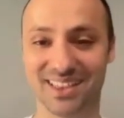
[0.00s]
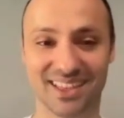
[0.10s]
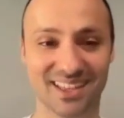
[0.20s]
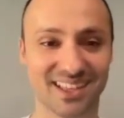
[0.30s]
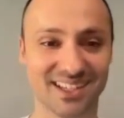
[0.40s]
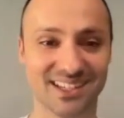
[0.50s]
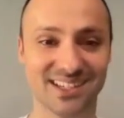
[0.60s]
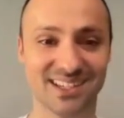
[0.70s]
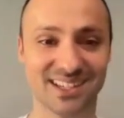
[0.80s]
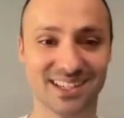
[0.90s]
I think
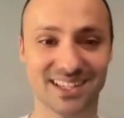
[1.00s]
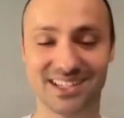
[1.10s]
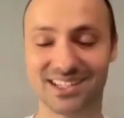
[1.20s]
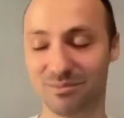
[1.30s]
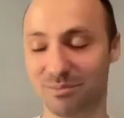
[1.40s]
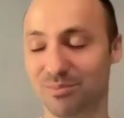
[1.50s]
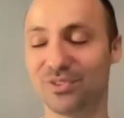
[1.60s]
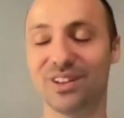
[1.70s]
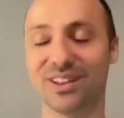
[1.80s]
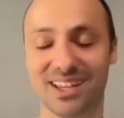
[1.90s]
it's
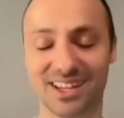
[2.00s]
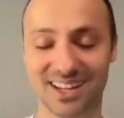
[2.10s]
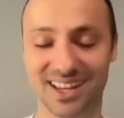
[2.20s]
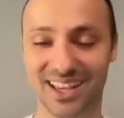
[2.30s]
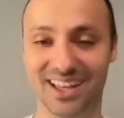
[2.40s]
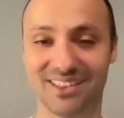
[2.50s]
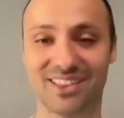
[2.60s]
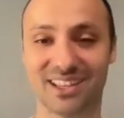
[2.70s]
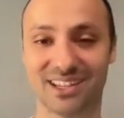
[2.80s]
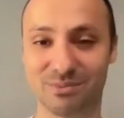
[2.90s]
brilliant, and I
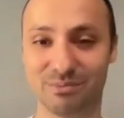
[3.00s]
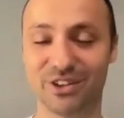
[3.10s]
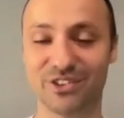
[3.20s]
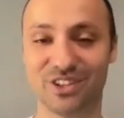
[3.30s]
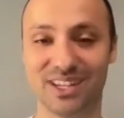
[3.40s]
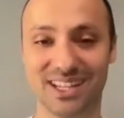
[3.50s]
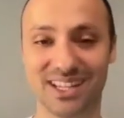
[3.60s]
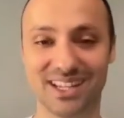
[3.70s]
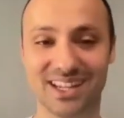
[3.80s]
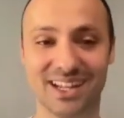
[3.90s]
think it's much
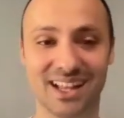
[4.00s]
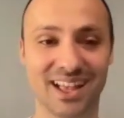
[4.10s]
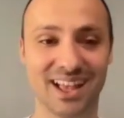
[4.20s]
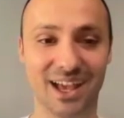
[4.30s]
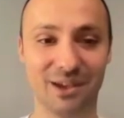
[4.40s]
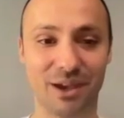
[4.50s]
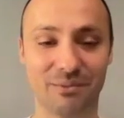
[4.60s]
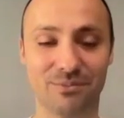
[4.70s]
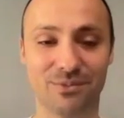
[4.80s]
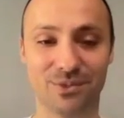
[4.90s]
needed, and
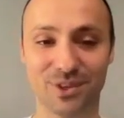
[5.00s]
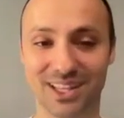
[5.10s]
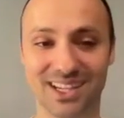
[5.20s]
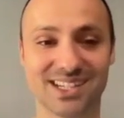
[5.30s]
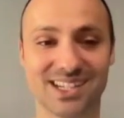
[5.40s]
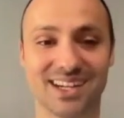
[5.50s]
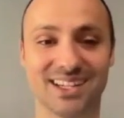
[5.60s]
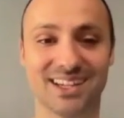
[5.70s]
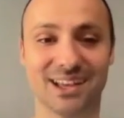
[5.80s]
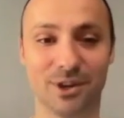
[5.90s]
I'm really excited,
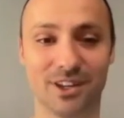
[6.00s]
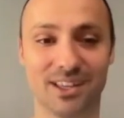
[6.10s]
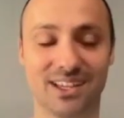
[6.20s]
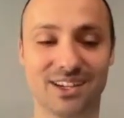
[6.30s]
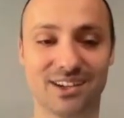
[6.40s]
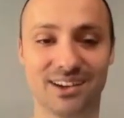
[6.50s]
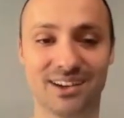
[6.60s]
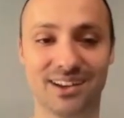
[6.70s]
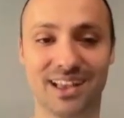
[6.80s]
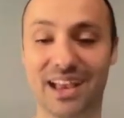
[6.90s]
and I want to hear
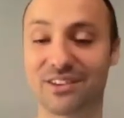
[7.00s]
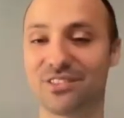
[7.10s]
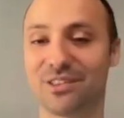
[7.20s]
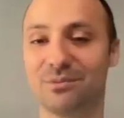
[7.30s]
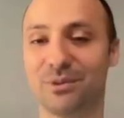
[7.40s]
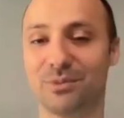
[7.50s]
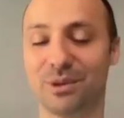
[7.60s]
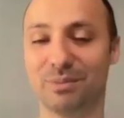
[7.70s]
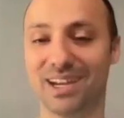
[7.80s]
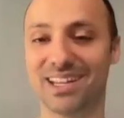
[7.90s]
actually when
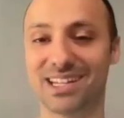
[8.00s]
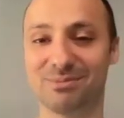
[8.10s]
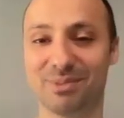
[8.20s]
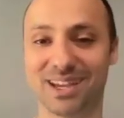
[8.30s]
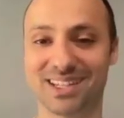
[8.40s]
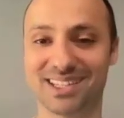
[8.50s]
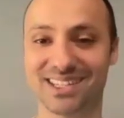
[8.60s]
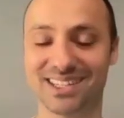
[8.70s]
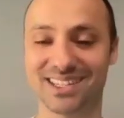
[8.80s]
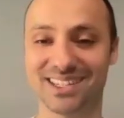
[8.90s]
we might expect
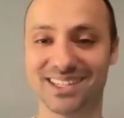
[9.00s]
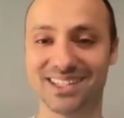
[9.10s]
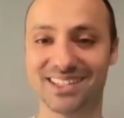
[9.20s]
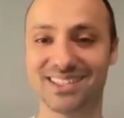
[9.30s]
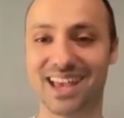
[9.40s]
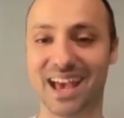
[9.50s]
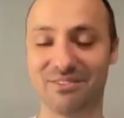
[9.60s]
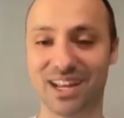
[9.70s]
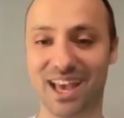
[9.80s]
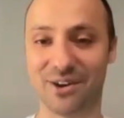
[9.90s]
to
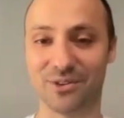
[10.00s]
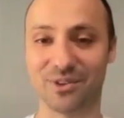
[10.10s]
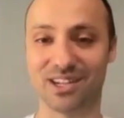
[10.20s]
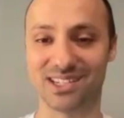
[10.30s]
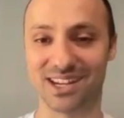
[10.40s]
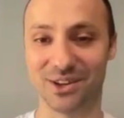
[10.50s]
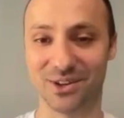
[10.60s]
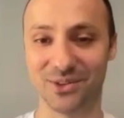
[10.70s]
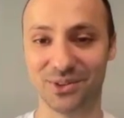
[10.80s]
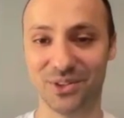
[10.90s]
have it out, because I
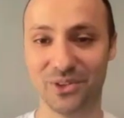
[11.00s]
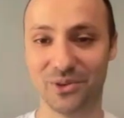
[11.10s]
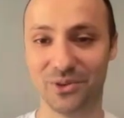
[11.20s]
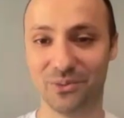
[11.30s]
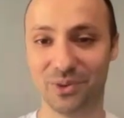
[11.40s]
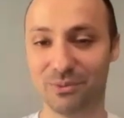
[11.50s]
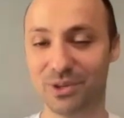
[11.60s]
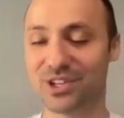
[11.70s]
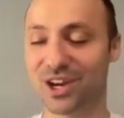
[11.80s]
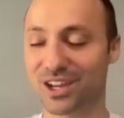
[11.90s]
know
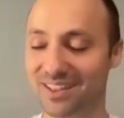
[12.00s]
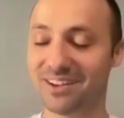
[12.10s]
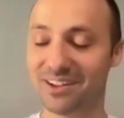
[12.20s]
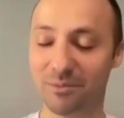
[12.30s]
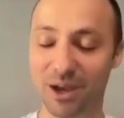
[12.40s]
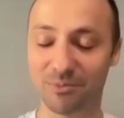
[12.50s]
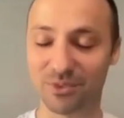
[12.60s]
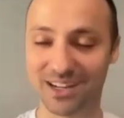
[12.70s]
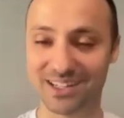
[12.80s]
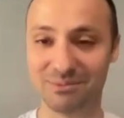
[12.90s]
we talked a little about
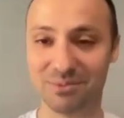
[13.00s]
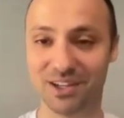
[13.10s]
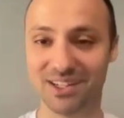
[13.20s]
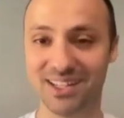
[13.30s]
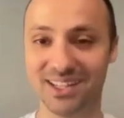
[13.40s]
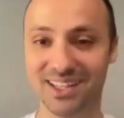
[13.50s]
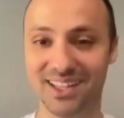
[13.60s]
branding bud.